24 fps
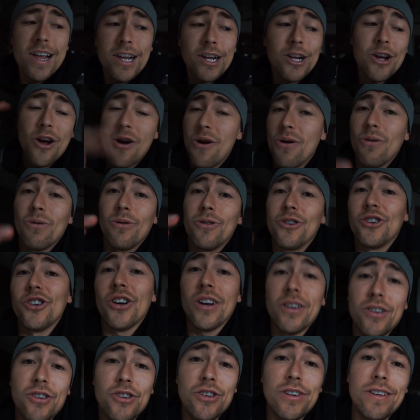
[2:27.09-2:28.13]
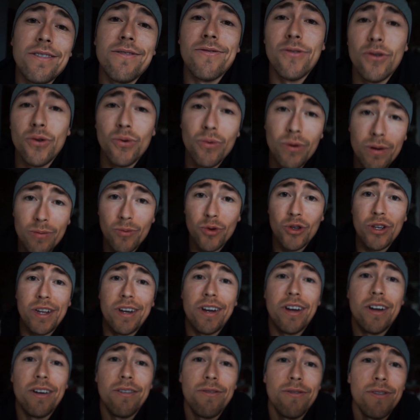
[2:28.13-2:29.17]
Code Shotsie for 20%
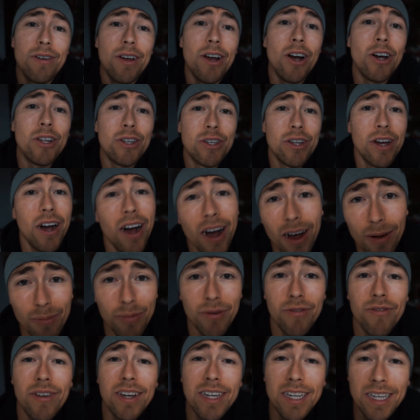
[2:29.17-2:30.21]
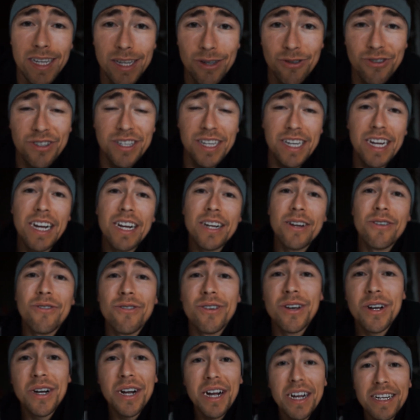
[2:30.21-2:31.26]
off on top of any deals they got
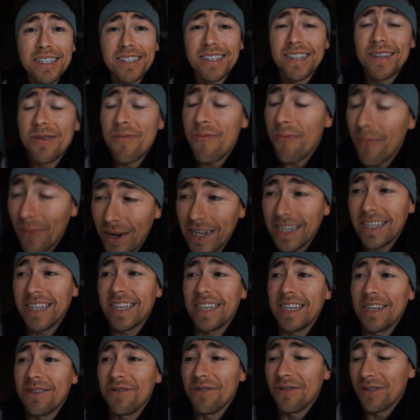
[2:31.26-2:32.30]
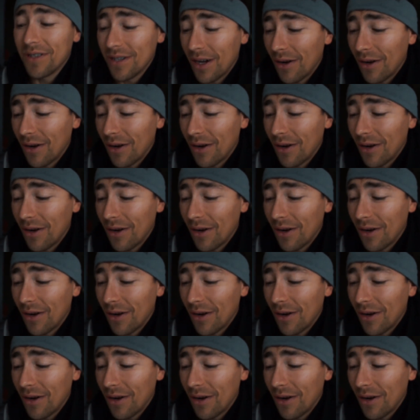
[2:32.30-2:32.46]
going on, guys. Amazing deal.